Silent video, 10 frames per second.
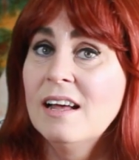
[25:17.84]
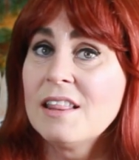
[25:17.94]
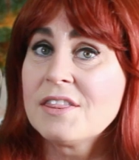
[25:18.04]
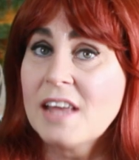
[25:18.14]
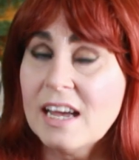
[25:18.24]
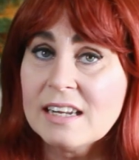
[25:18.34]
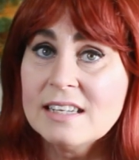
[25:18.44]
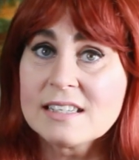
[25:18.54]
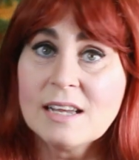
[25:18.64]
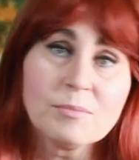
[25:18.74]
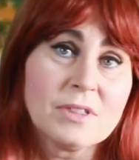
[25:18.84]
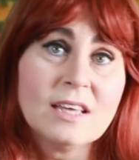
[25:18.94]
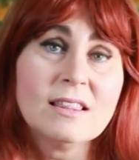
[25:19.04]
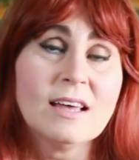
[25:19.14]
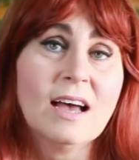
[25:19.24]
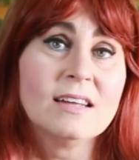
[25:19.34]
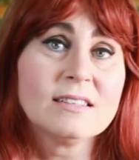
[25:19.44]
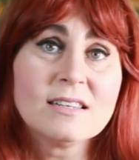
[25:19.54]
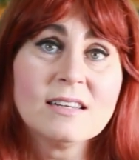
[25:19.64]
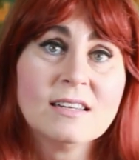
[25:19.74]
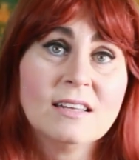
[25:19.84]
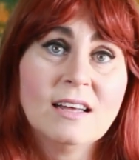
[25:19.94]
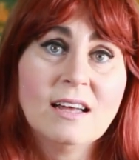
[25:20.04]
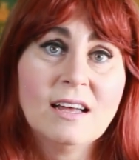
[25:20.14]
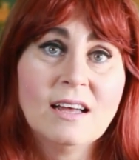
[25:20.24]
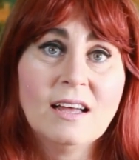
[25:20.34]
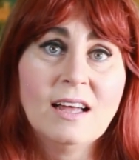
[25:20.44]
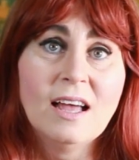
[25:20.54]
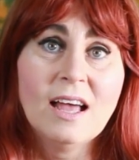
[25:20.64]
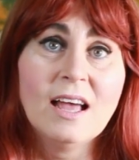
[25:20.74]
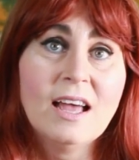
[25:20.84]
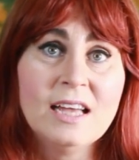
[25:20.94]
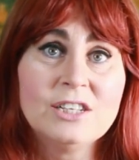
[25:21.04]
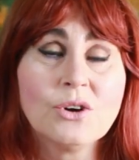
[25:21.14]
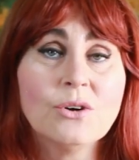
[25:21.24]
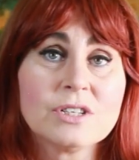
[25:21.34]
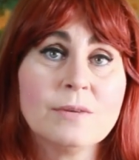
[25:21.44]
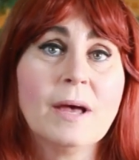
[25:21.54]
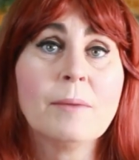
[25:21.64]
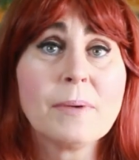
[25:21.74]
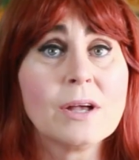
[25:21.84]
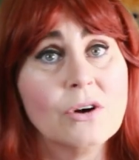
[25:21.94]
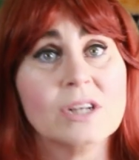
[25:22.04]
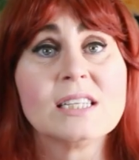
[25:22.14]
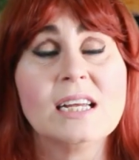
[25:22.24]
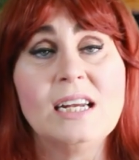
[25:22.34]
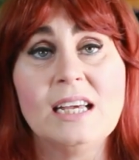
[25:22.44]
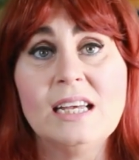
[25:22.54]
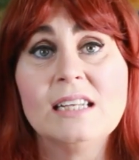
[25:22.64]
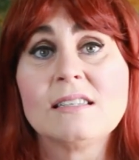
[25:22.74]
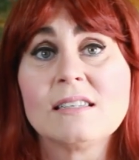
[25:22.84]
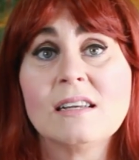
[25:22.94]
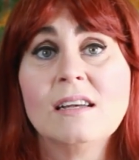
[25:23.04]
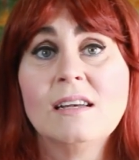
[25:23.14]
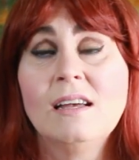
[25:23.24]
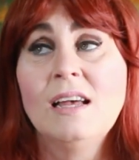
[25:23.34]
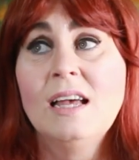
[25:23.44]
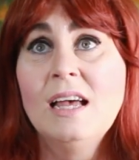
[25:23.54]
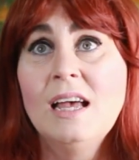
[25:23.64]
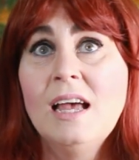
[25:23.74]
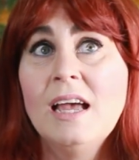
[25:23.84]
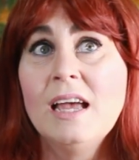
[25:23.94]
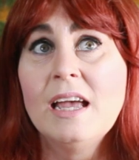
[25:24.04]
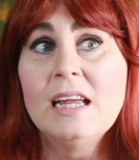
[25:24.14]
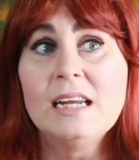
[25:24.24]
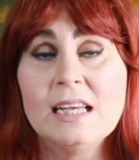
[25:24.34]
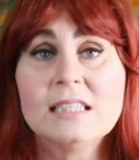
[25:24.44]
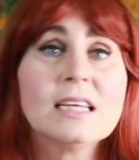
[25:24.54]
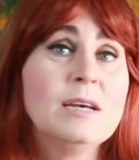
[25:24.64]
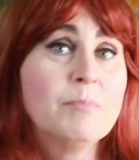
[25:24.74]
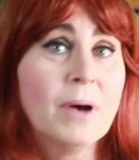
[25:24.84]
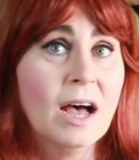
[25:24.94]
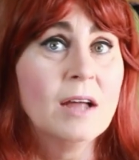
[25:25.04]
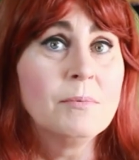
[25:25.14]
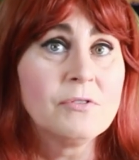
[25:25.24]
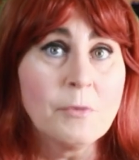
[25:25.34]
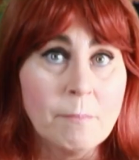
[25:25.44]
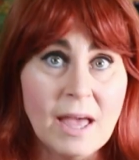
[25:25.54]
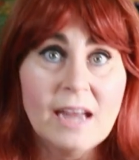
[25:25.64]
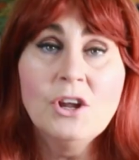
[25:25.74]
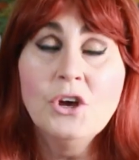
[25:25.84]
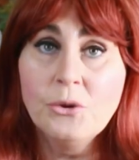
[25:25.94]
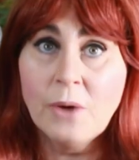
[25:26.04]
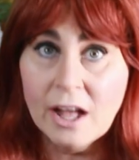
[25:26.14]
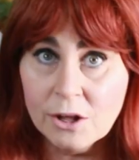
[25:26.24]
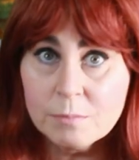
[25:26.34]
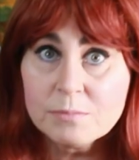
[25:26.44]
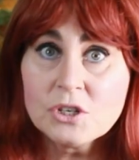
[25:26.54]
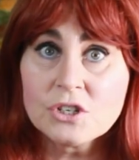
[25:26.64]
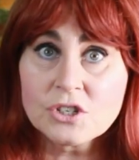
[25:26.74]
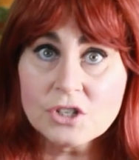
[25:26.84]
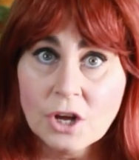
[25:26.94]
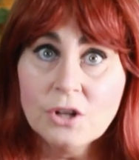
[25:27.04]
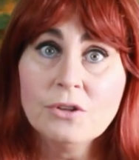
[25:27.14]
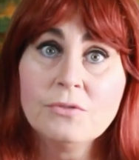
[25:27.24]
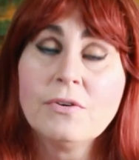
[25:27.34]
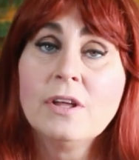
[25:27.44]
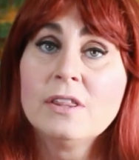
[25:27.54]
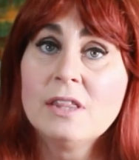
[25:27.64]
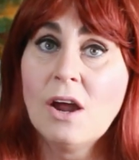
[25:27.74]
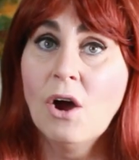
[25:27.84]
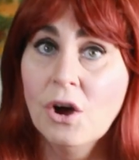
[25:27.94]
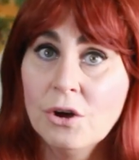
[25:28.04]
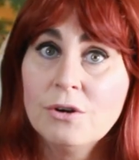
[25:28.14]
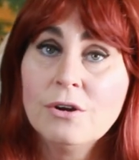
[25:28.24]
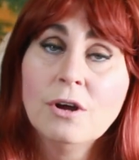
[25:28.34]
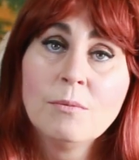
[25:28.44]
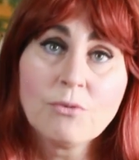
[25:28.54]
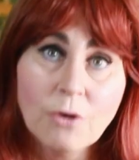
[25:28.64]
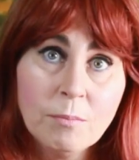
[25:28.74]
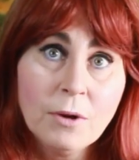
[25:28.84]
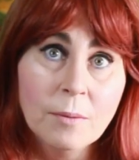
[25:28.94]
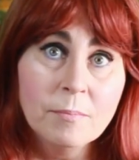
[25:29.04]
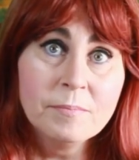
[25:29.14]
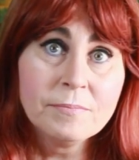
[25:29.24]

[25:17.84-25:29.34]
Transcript: that is something that he talks about, because it is in part the men who help to solve their own problem.